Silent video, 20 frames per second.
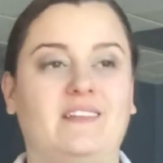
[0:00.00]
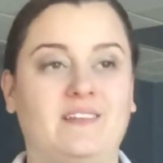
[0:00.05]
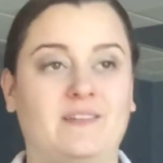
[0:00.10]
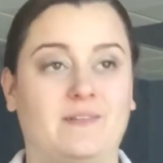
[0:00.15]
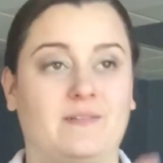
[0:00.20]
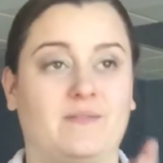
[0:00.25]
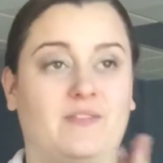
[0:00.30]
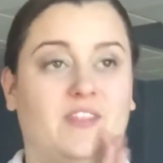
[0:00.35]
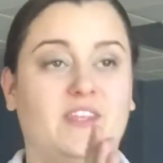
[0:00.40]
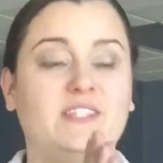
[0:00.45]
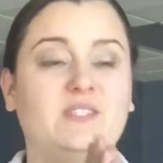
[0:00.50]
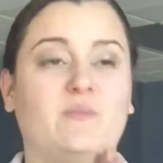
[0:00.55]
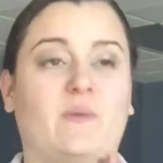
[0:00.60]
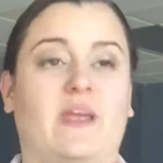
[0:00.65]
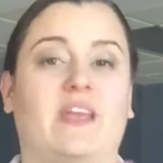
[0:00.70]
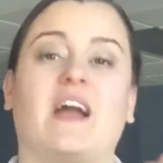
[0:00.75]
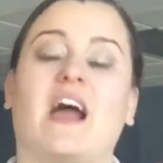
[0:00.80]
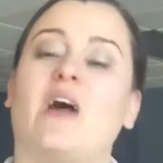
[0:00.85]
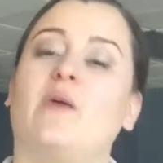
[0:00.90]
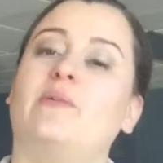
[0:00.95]
this
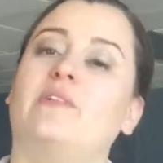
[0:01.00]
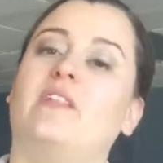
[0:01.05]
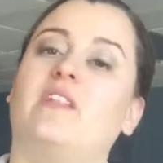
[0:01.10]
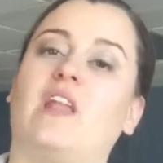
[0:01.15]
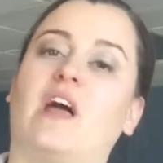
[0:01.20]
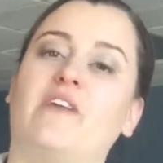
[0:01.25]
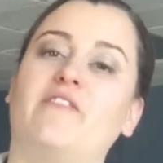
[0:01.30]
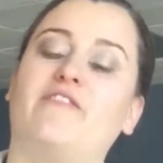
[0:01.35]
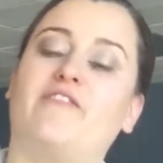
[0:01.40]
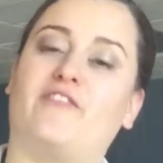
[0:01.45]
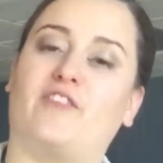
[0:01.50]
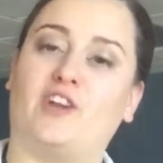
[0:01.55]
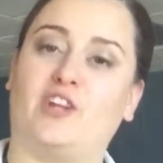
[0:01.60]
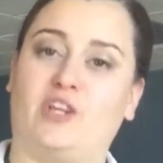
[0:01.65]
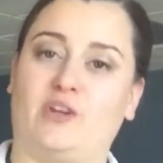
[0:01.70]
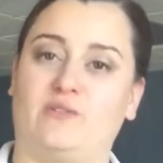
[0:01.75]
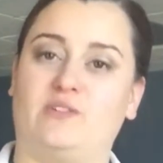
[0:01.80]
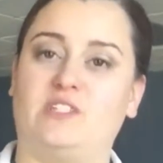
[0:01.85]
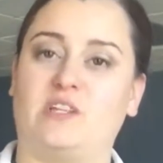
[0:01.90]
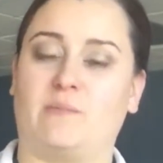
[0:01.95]
week, I would love for
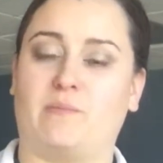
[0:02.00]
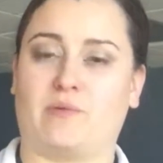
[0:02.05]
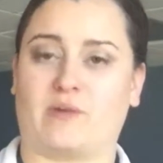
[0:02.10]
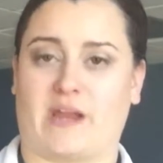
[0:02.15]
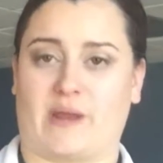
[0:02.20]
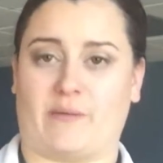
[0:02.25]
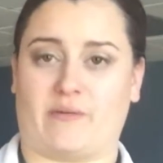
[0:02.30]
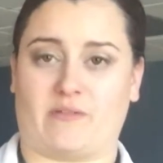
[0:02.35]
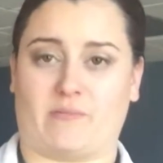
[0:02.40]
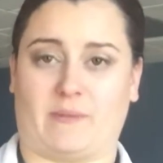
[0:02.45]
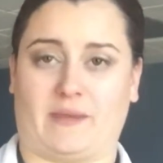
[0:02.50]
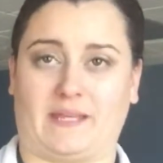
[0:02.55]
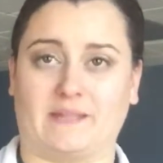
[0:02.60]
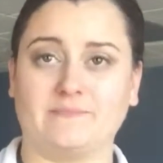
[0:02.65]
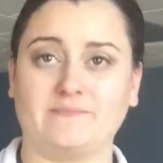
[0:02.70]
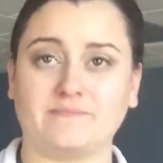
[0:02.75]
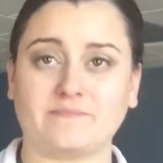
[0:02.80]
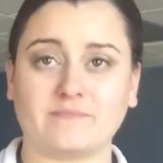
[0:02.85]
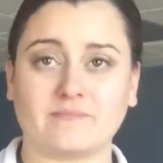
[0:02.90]
you to pray with me